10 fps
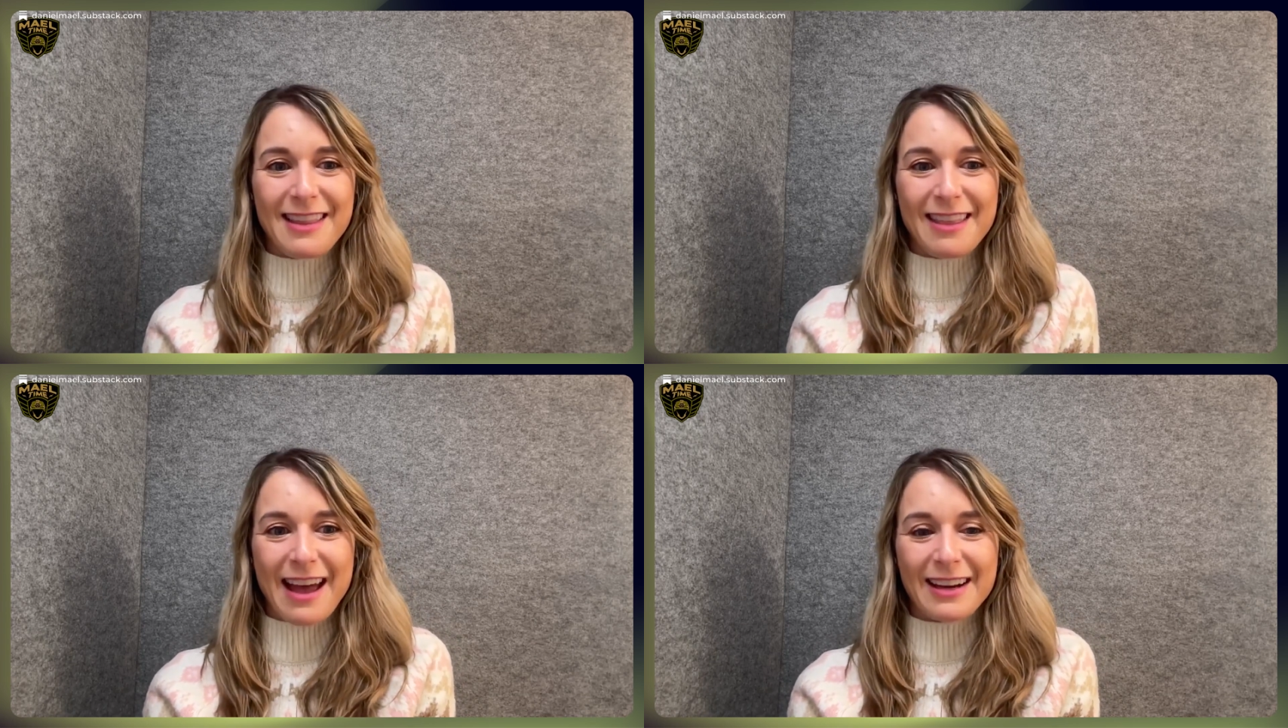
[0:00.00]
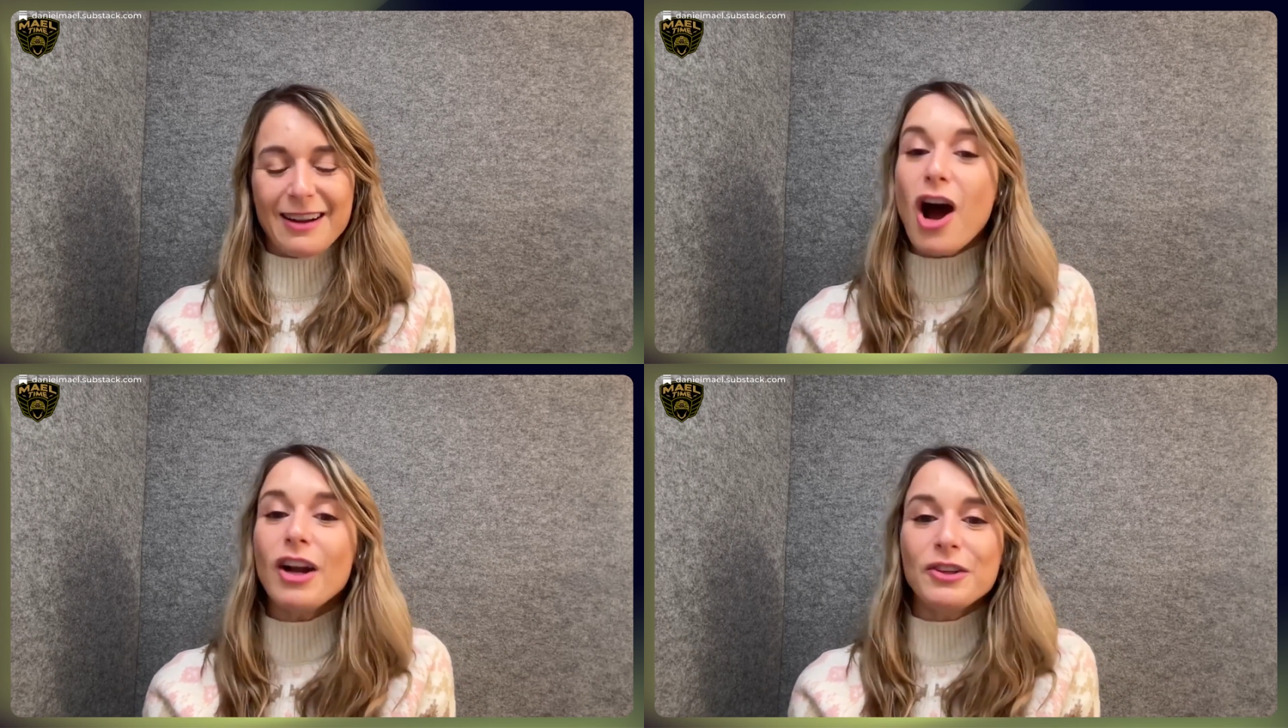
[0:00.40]
that
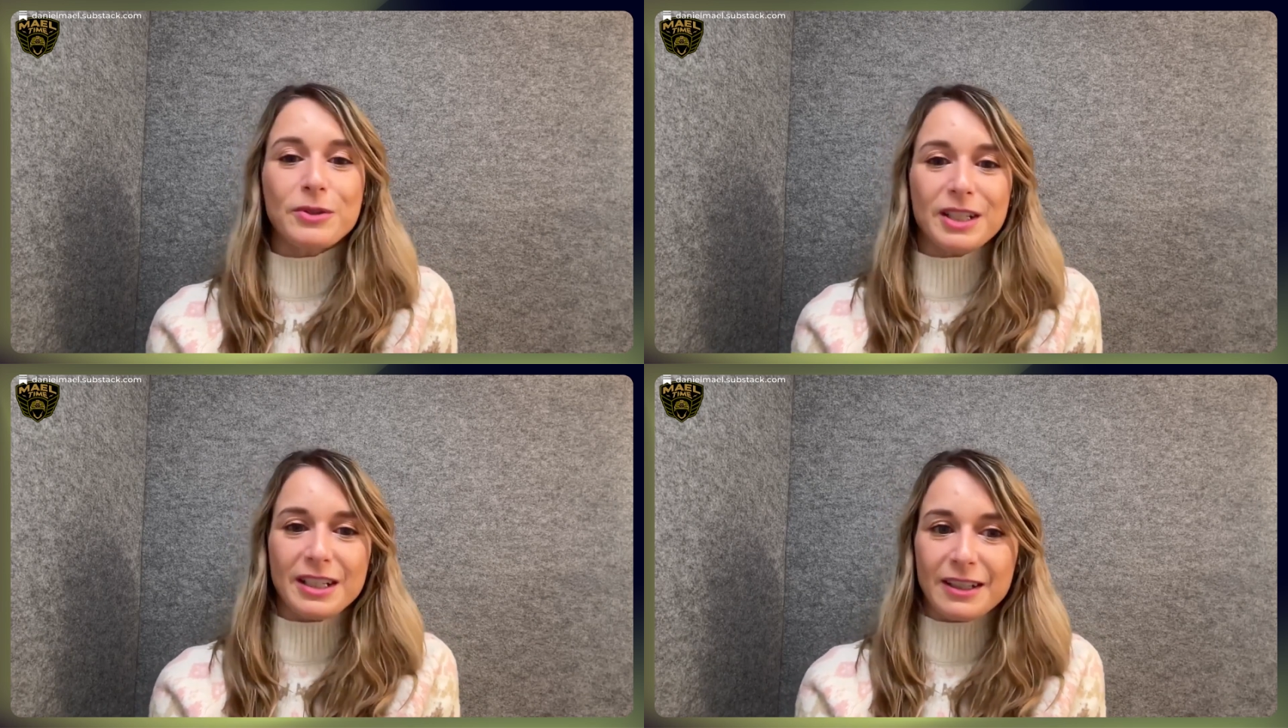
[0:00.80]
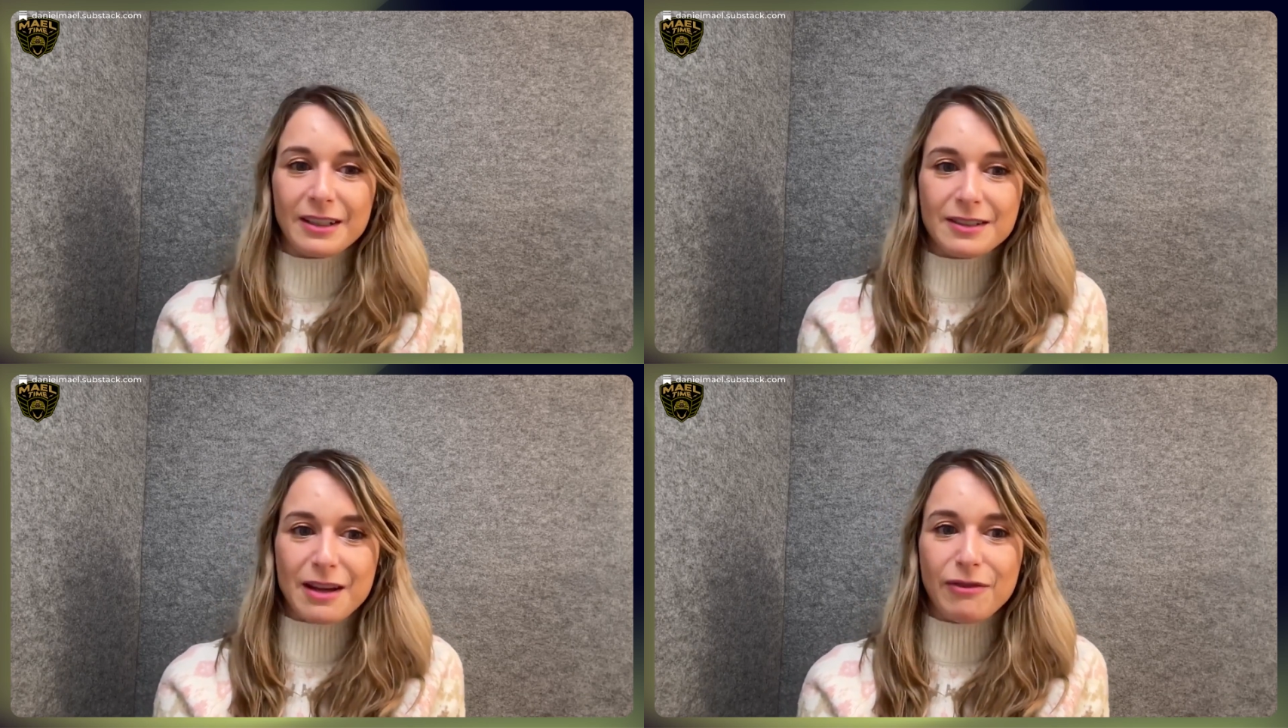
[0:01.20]
100
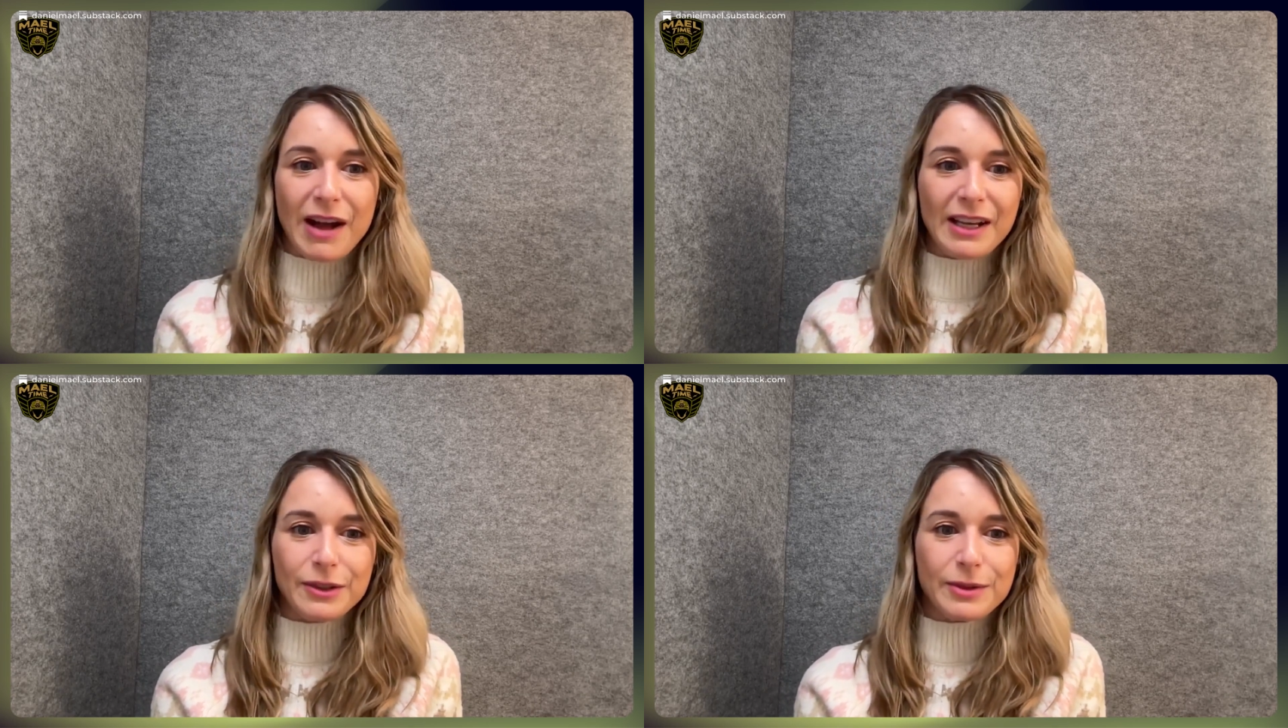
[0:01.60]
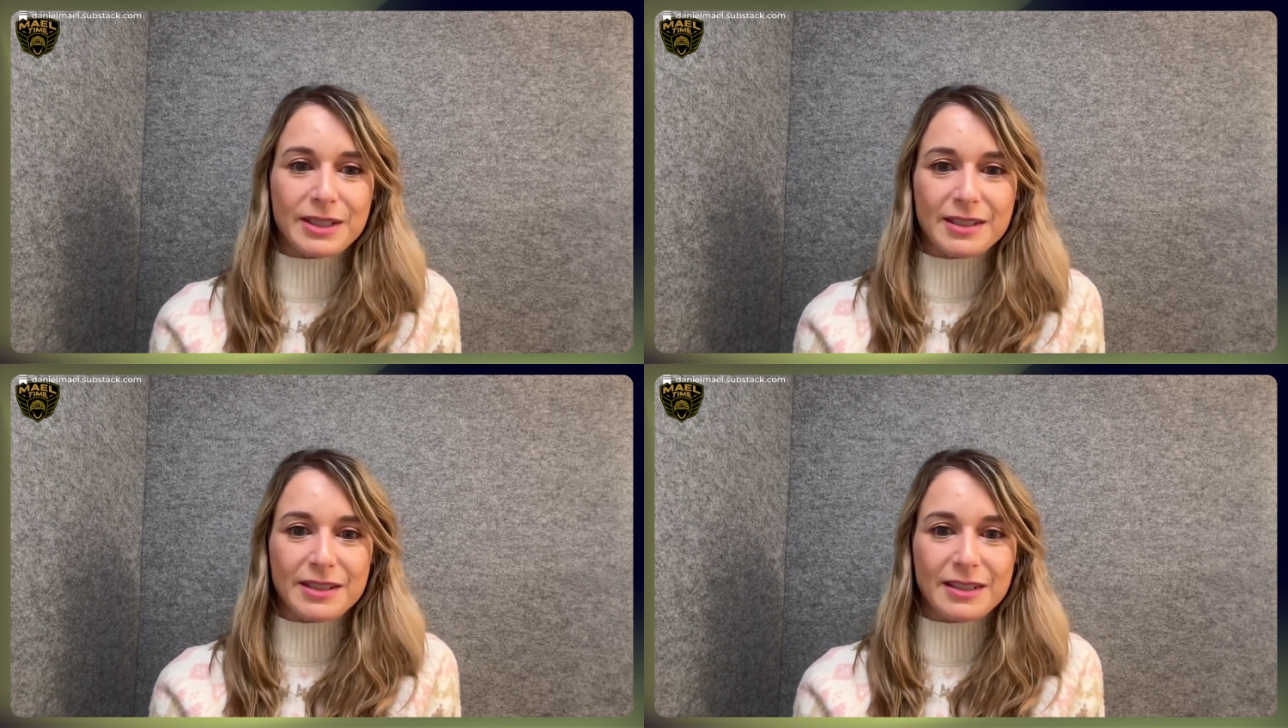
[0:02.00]
years of violent
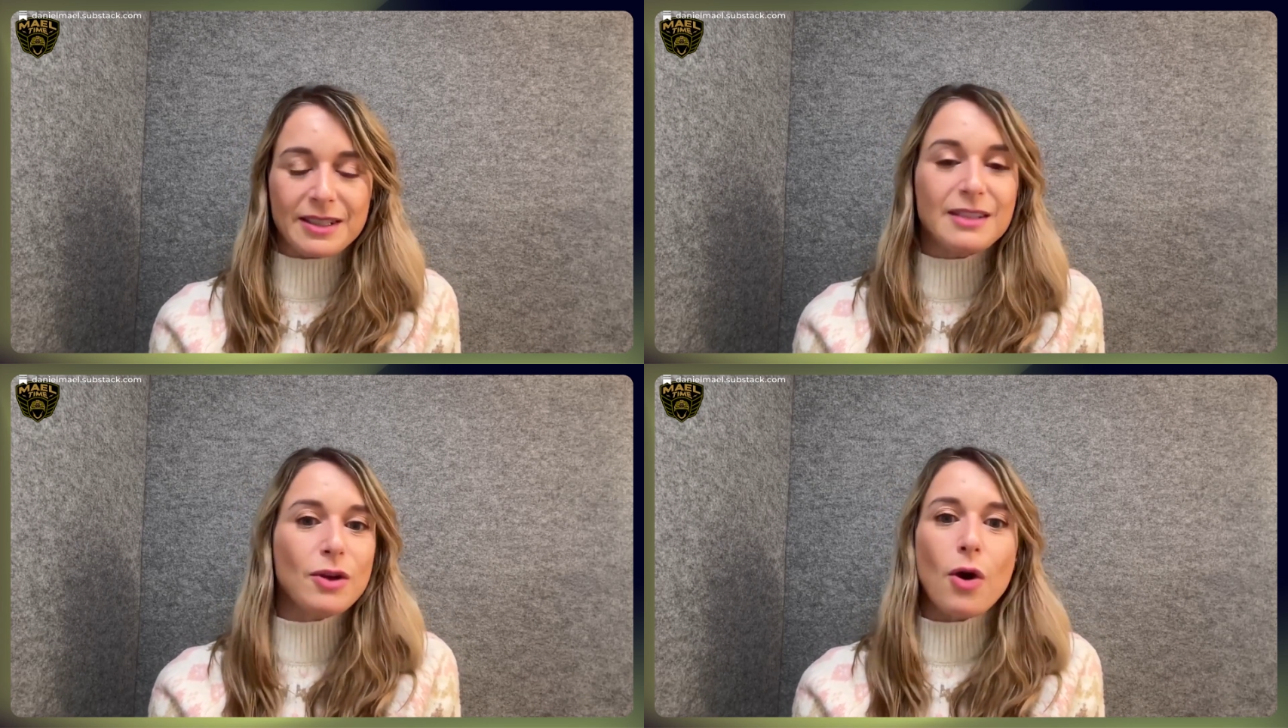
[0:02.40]
resistance has